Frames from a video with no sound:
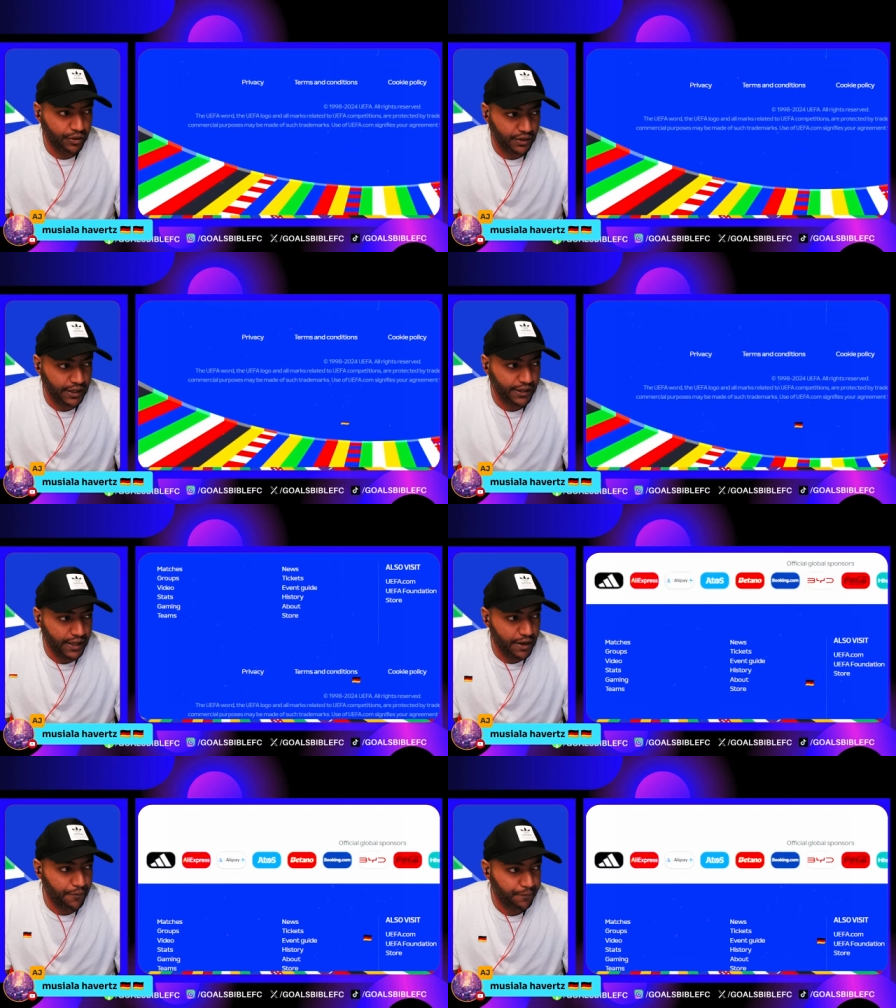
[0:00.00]
look like
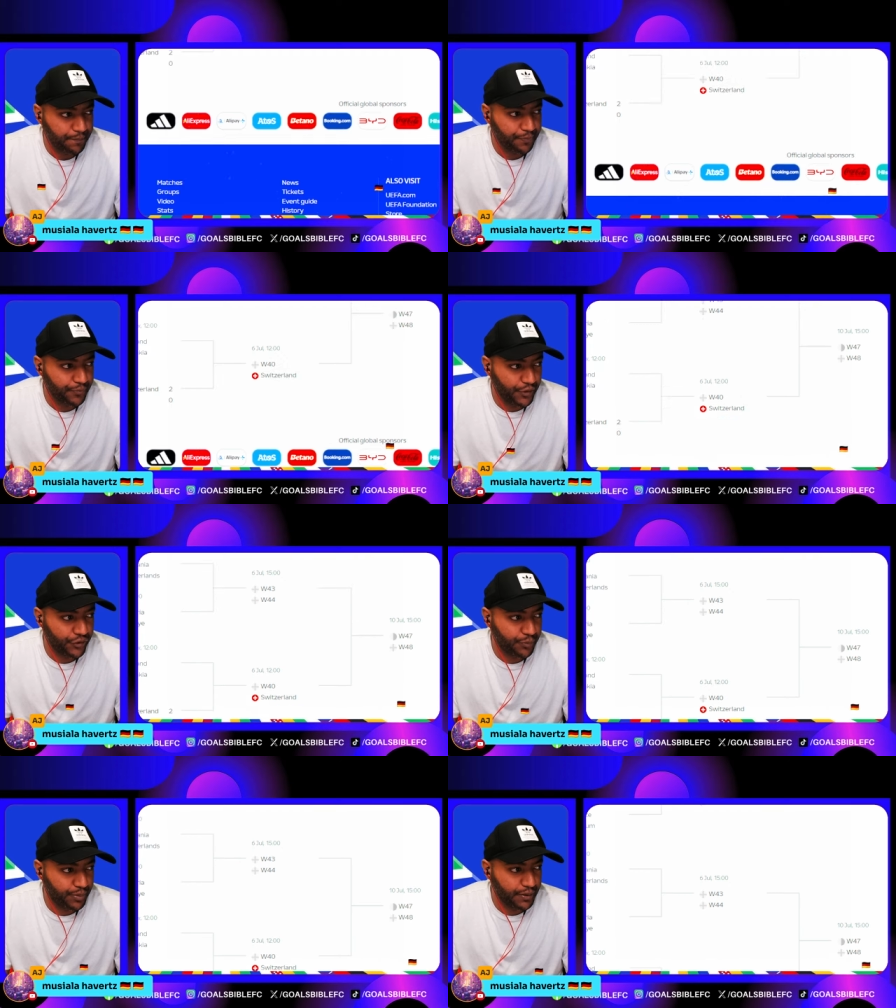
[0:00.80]
now.
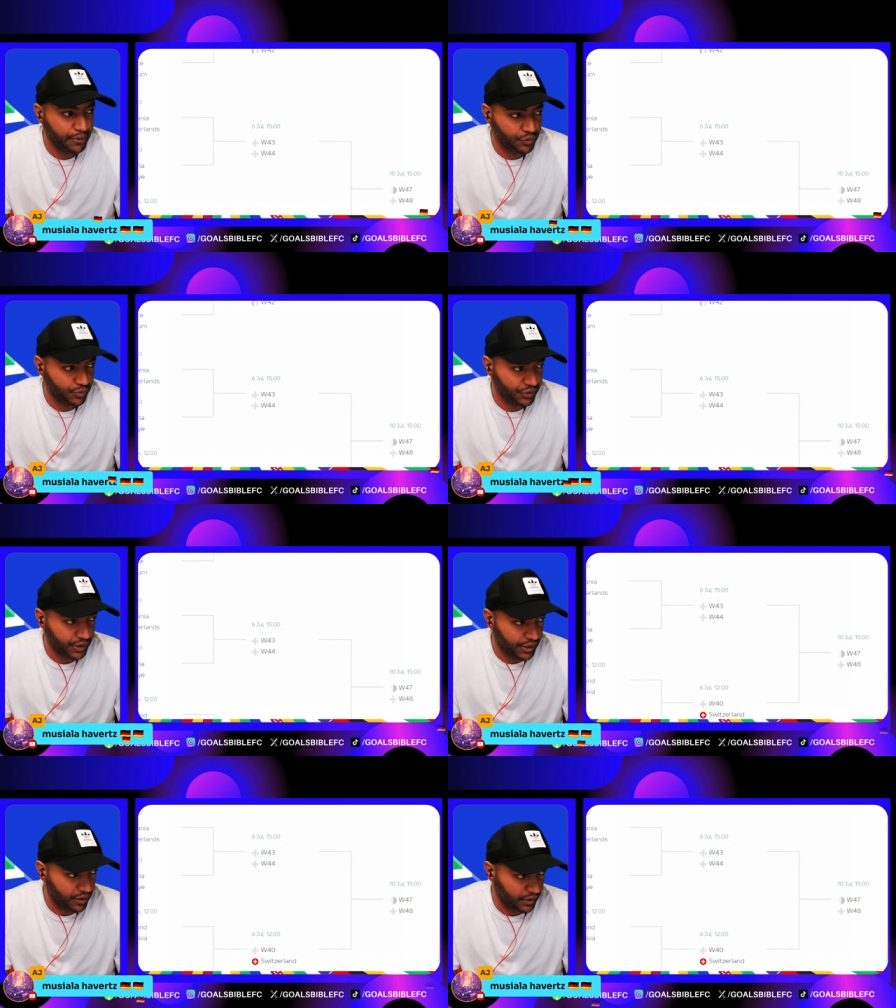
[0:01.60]
This is pretty much what's
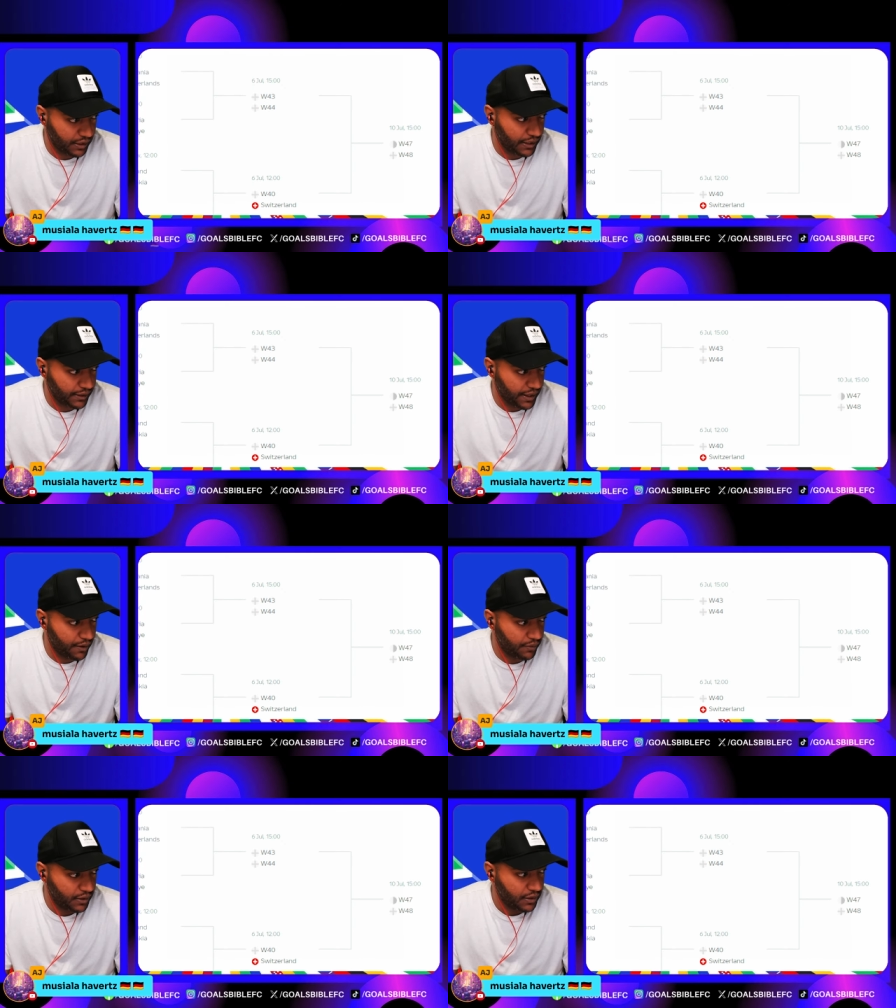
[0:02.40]
going to look like
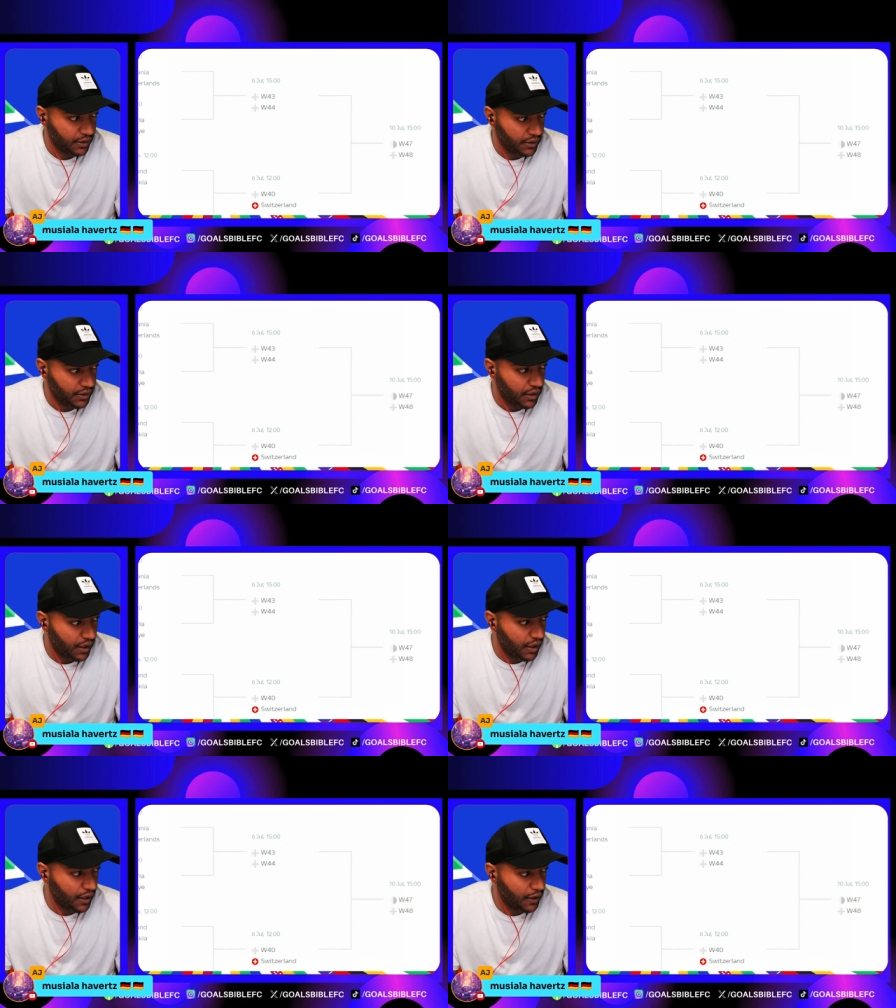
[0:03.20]
now.
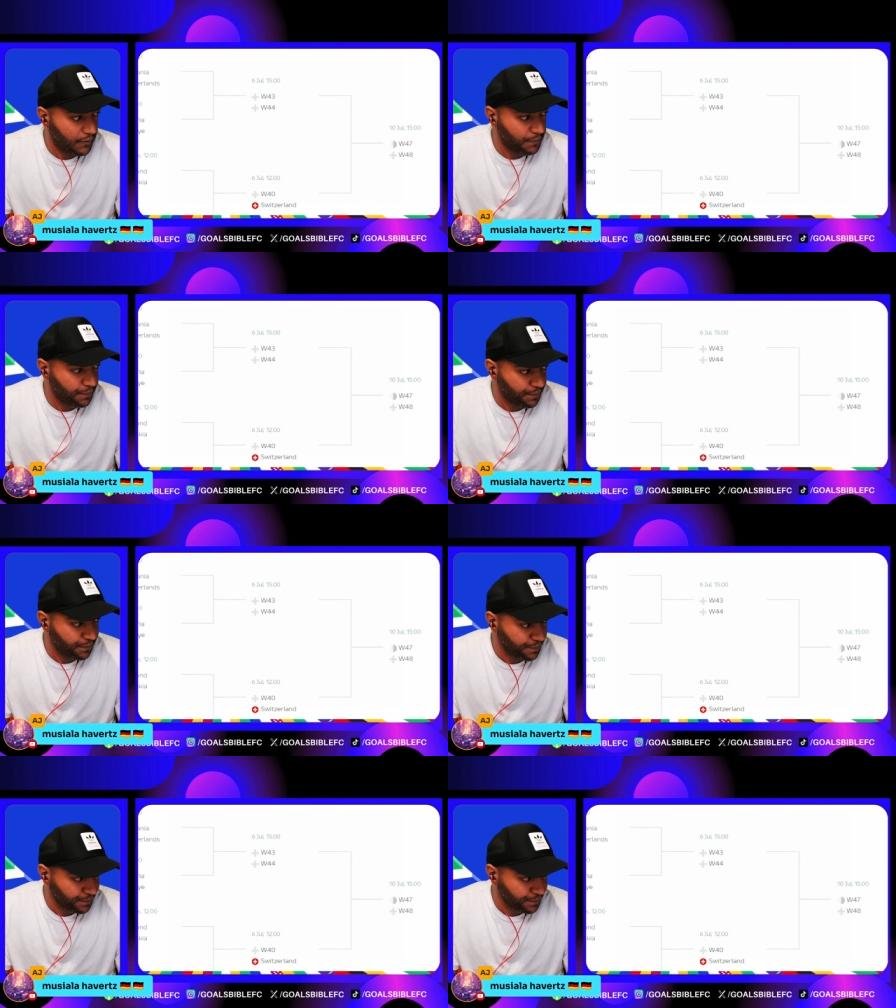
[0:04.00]
Um,